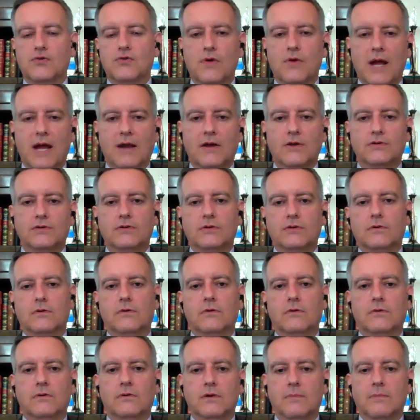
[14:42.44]
track
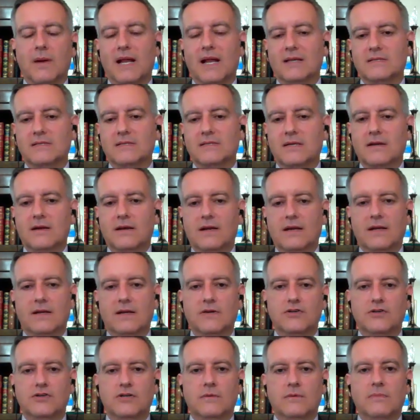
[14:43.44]
to the Palestinian
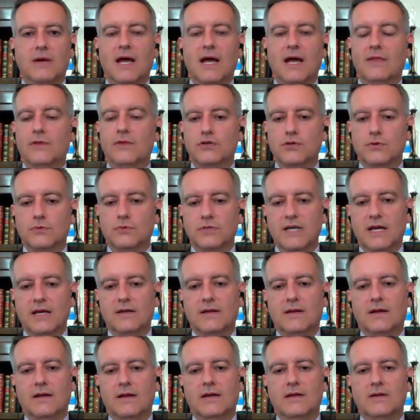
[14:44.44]
leadership and the
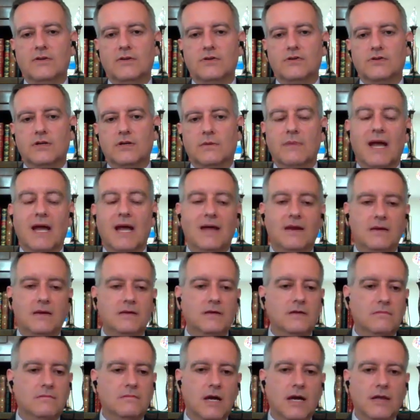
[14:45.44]
Jordanian leadership
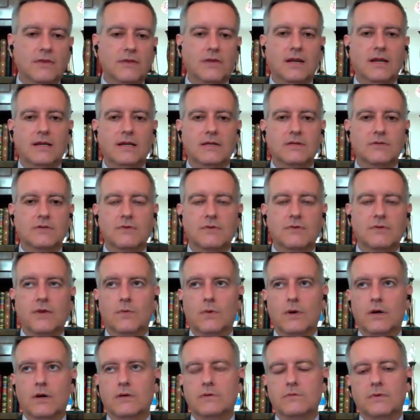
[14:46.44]
and other leaders around the
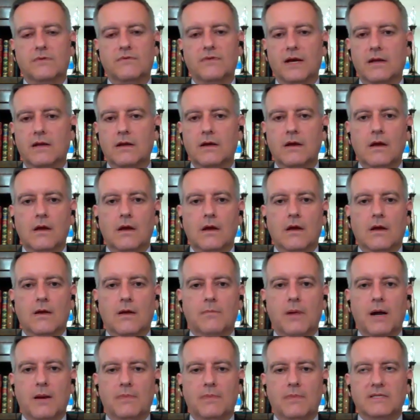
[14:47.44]
world. We've had
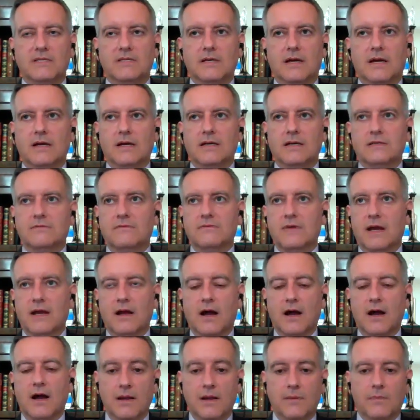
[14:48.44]
very
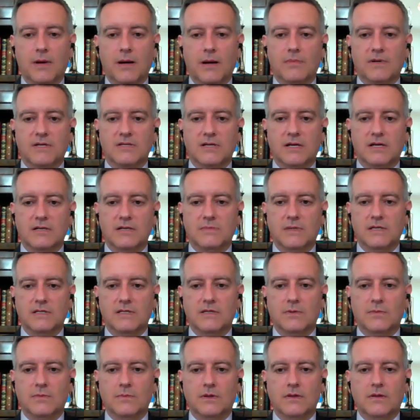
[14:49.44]
highly publicized
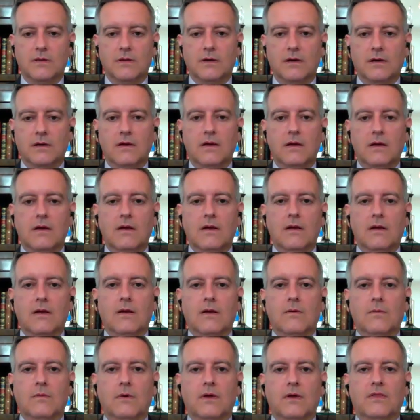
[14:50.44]
meeting
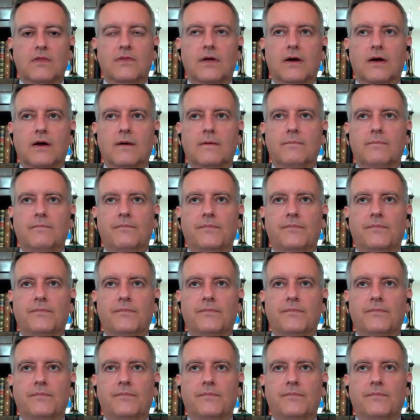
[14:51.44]
with